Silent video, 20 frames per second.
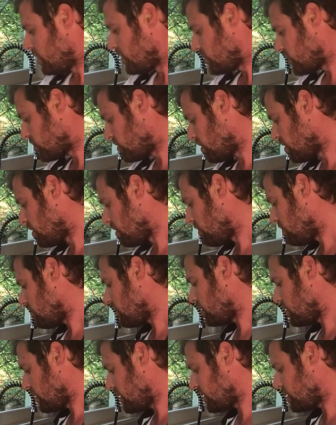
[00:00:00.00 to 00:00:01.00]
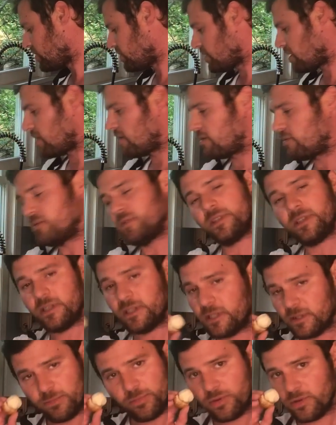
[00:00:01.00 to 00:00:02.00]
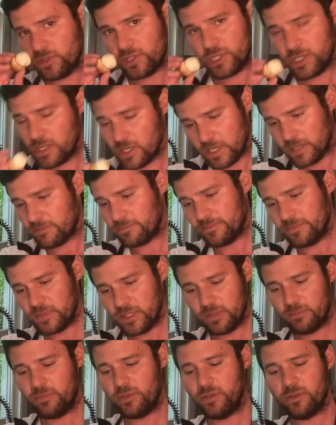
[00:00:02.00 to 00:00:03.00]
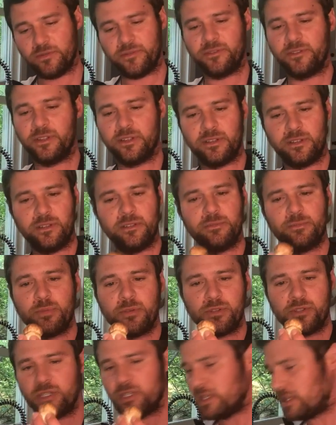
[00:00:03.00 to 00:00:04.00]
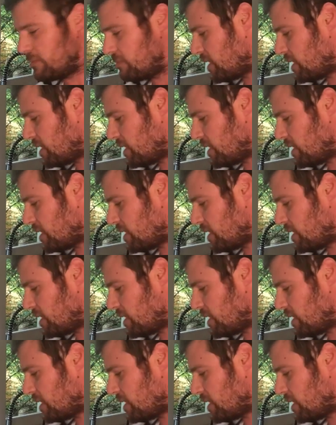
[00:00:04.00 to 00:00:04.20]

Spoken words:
So let's start with these porcini, these beautiful little porcini